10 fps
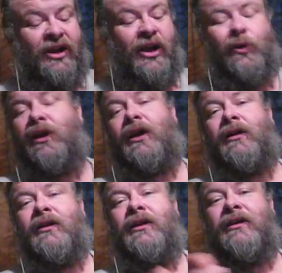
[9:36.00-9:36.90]
Okay,
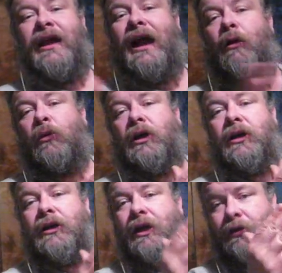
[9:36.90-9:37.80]
now we're
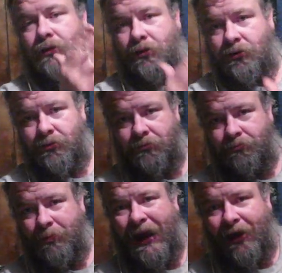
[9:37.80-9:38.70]
going to cut the
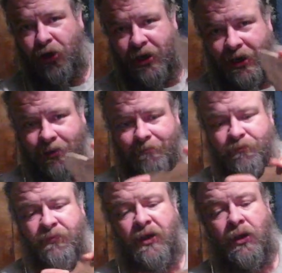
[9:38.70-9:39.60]
pattern out.
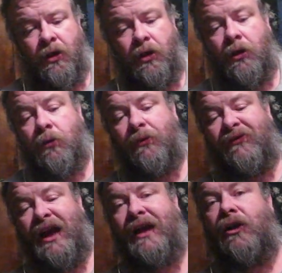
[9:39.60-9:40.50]
We've
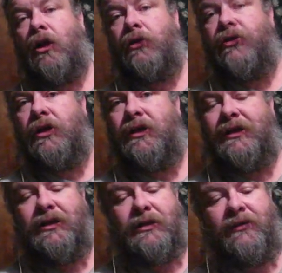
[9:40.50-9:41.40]
got it all drawn
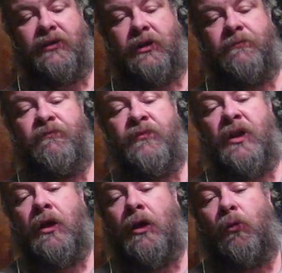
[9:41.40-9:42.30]
out and everything.
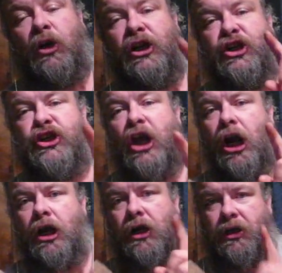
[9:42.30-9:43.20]
We're going to
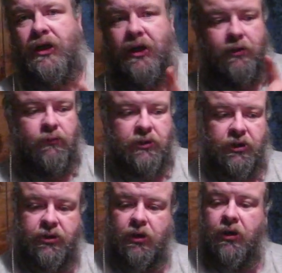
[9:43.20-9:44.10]
start our cut with our
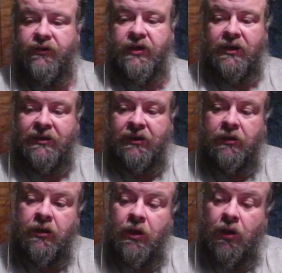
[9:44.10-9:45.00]
scroll saw here.
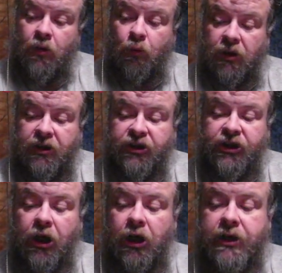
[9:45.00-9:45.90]
We're going to
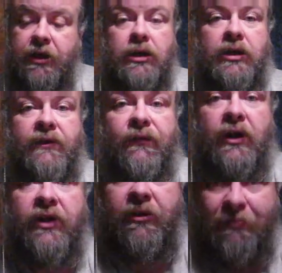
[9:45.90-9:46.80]
start it on the
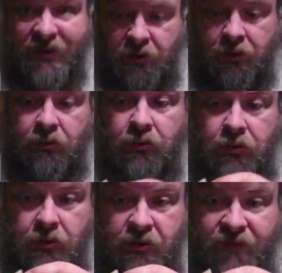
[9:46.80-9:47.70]
front of the bill, on the